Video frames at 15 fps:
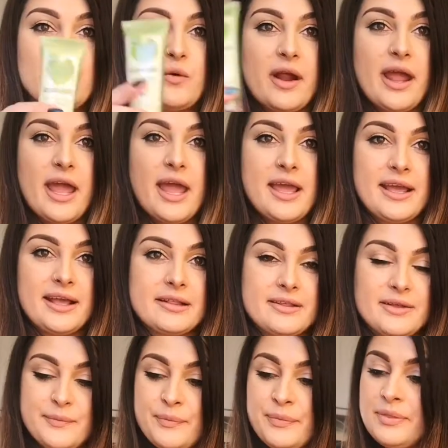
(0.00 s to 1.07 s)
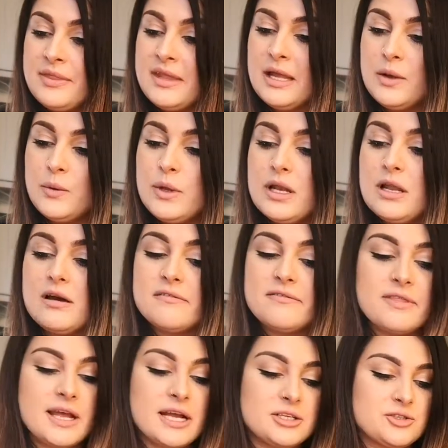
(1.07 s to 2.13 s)
Great. We love
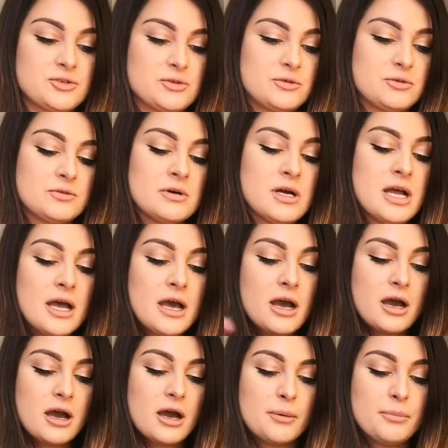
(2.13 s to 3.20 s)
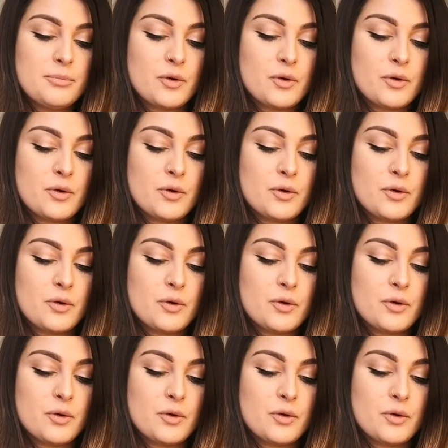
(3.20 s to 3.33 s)
natural uh,